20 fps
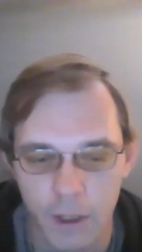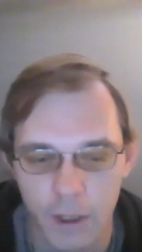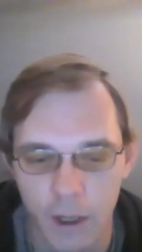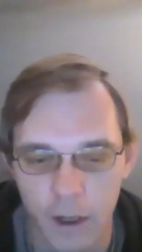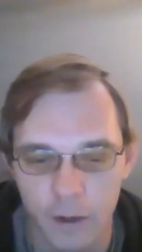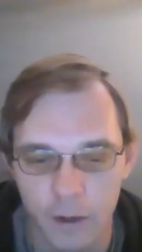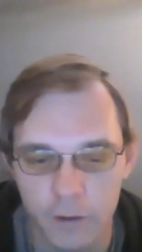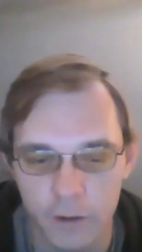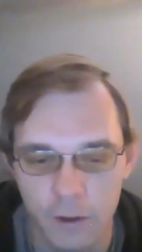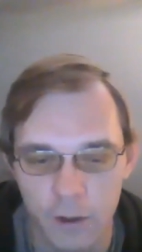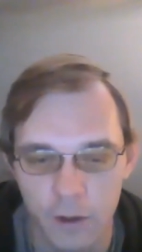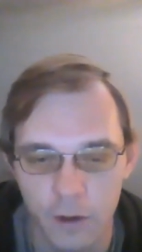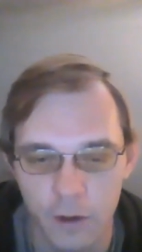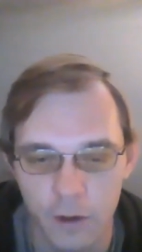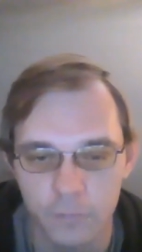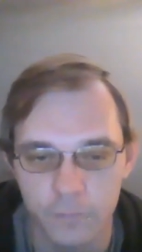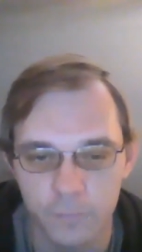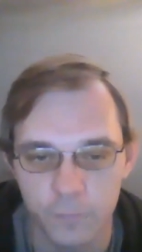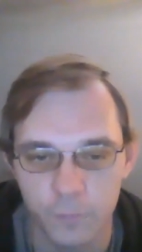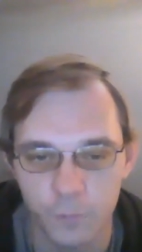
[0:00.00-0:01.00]
you
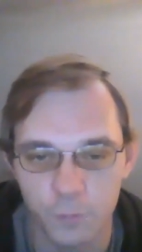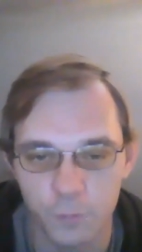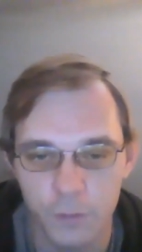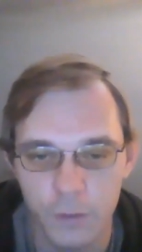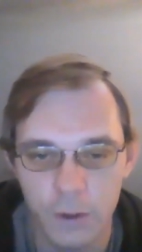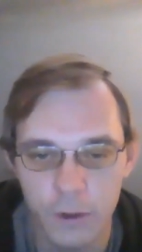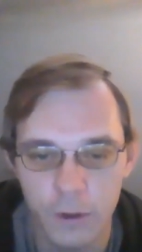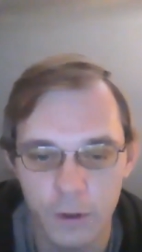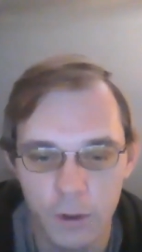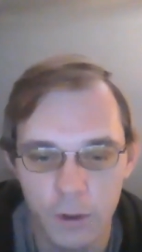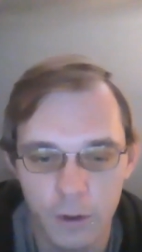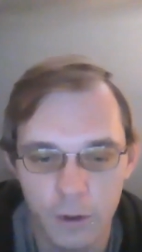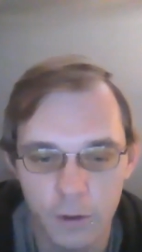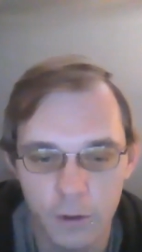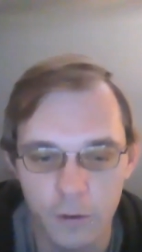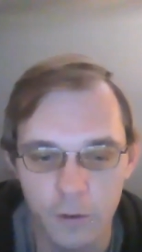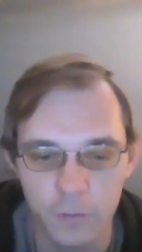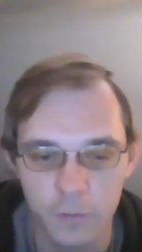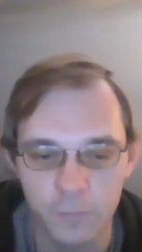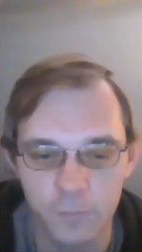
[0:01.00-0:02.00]
know,
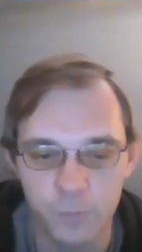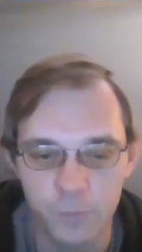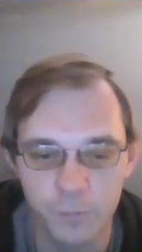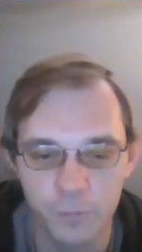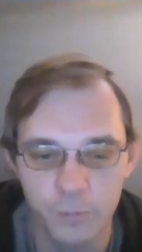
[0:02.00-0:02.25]
could,